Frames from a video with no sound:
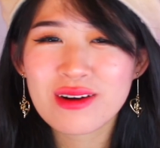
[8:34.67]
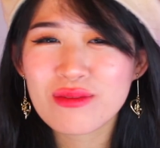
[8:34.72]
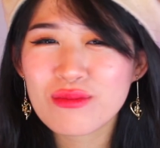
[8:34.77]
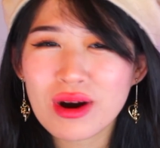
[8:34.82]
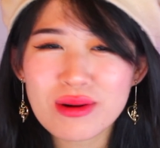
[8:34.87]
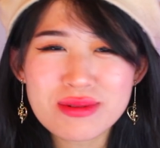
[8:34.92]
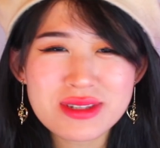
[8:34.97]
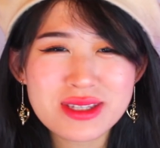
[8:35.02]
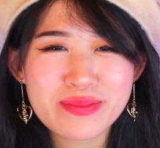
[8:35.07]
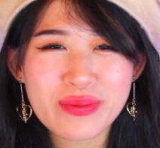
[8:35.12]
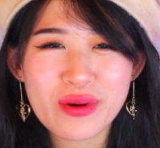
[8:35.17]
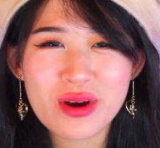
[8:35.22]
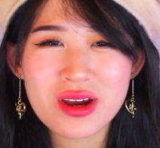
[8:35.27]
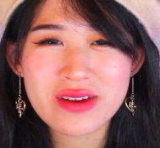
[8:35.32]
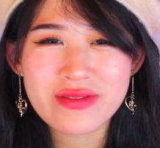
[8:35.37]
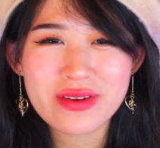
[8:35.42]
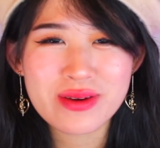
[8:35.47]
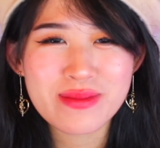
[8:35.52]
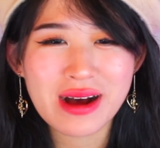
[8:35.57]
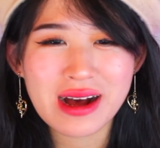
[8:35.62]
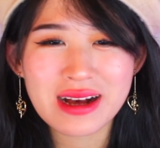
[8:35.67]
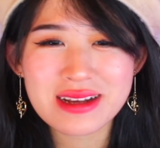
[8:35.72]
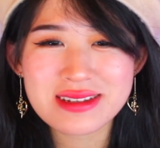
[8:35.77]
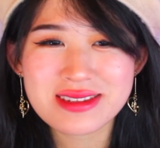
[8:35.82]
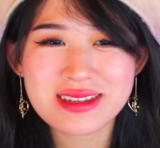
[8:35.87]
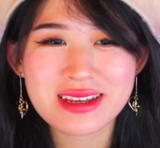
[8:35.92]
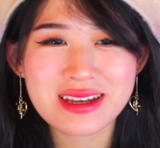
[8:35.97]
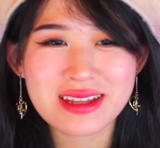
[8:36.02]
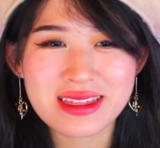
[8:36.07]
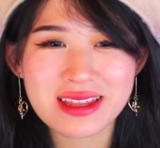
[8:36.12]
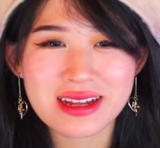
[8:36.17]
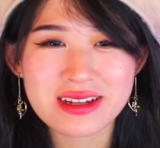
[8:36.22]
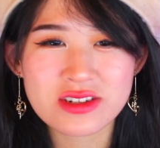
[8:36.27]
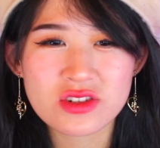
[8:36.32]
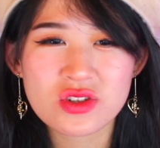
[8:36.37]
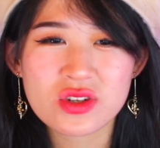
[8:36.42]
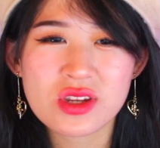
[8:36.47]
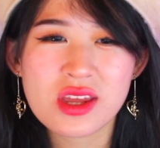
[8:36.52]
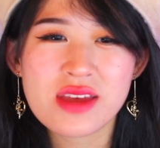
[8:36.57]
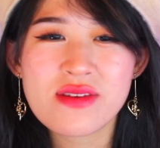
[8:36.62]
What was the point of him asking
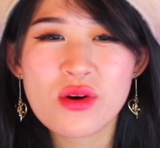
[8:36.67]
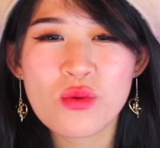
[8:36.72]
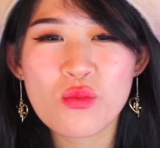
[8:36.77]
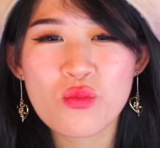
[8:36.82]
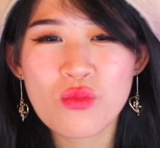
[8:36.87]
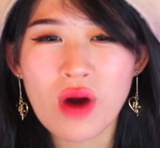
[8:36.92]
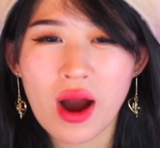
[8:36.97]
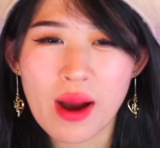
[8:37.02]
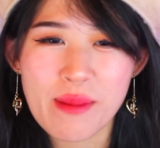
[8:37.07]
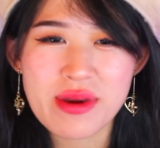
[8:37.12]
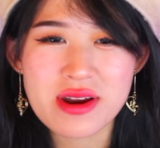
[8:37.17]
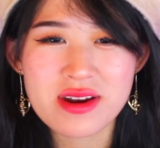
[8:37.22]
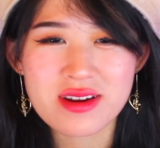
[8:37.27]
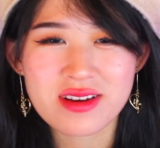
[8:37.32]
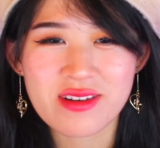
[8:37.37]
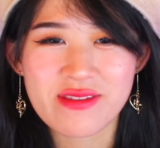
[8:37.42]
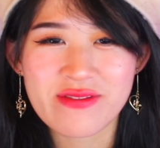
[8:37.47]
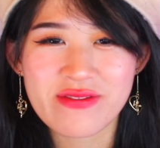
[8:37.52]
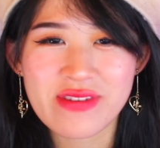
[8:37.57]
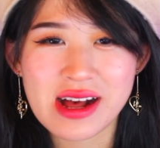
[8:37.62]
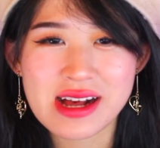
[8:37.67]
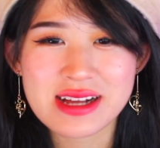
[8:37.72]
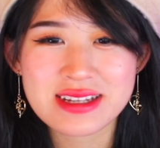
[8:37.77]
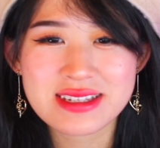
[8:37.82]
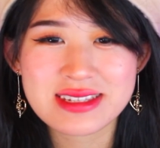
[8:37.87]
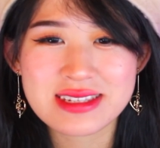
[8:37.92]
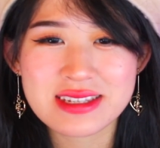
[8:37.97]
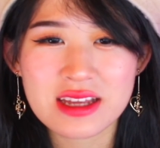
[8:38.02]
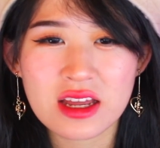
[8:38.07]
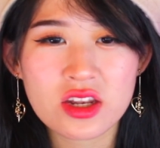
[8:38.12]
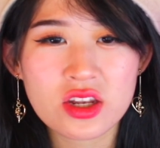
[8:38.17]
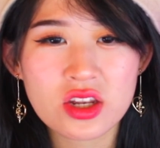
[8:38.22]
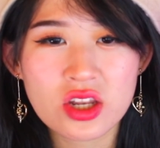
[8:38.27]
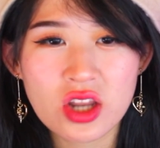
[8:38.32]
then? Do you even want me to confess?